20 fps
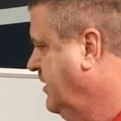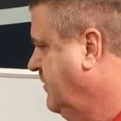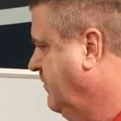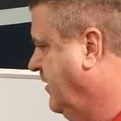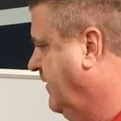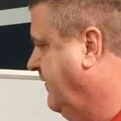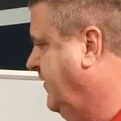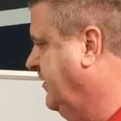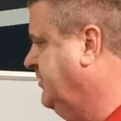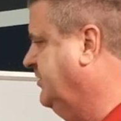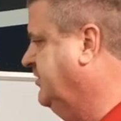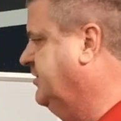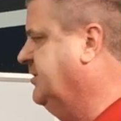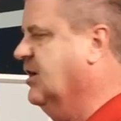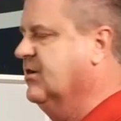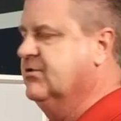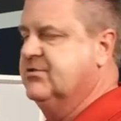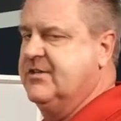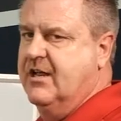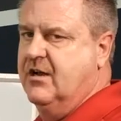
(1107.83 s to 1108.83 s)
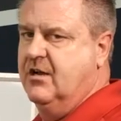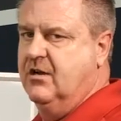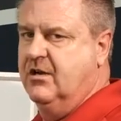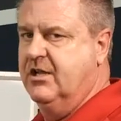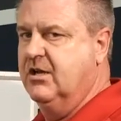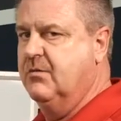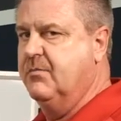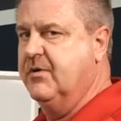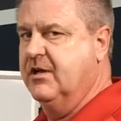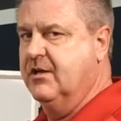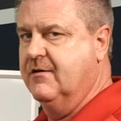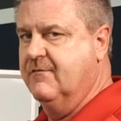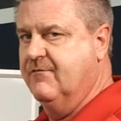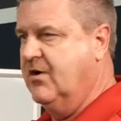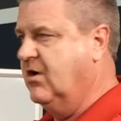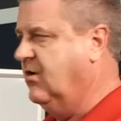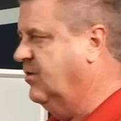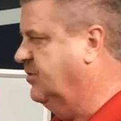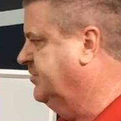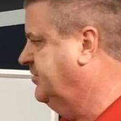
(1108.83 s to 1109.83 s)
But if it just goes down a little bit in
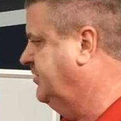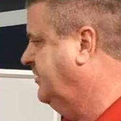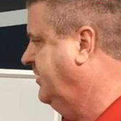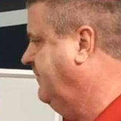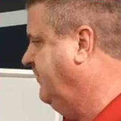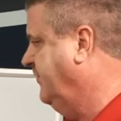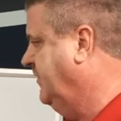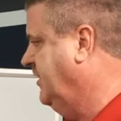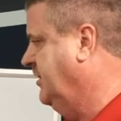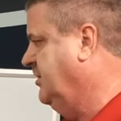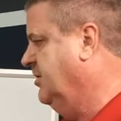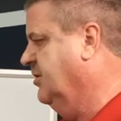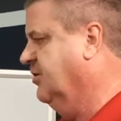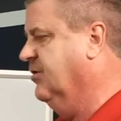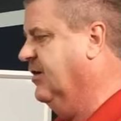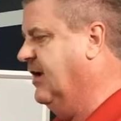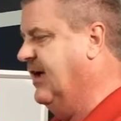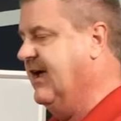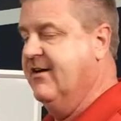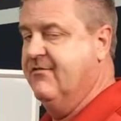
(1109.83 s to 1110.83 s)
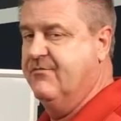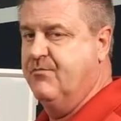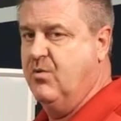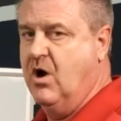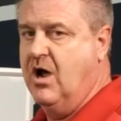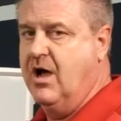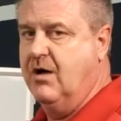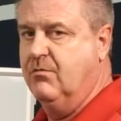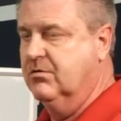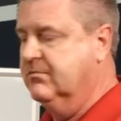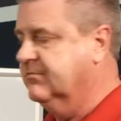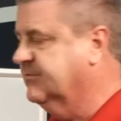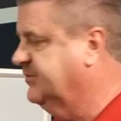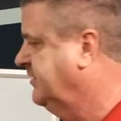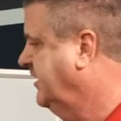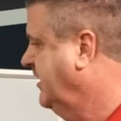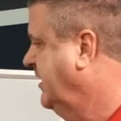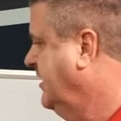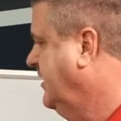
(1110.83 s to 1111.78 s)
volts, then you're gonna have problems.